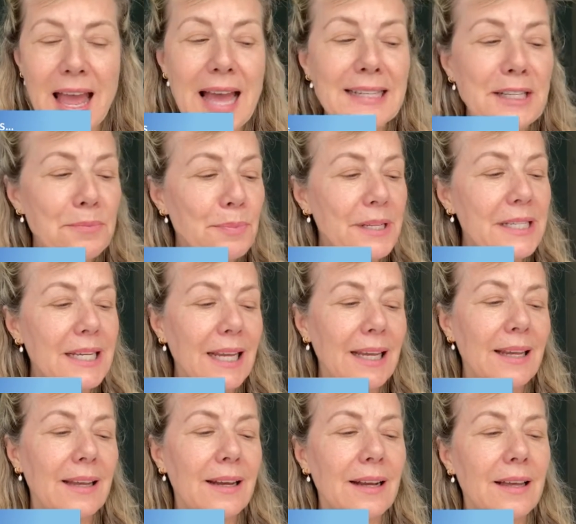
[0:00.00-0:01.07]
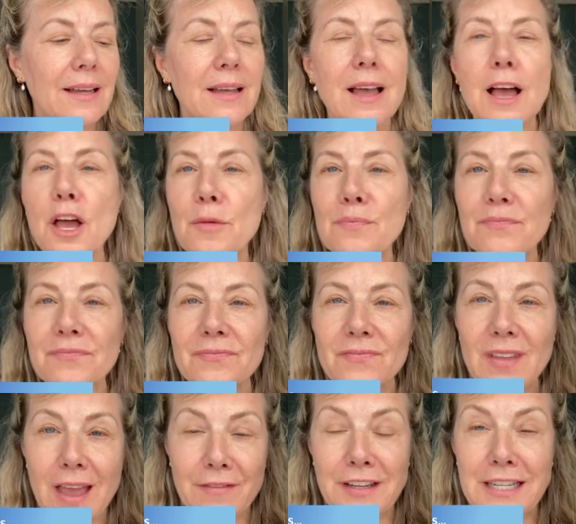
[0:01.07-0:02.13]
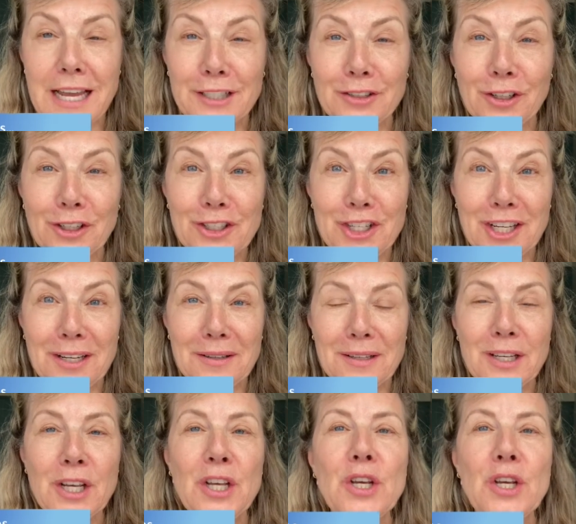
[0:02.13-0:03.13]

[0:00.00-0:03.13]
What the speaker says: and in particular Evie Technology,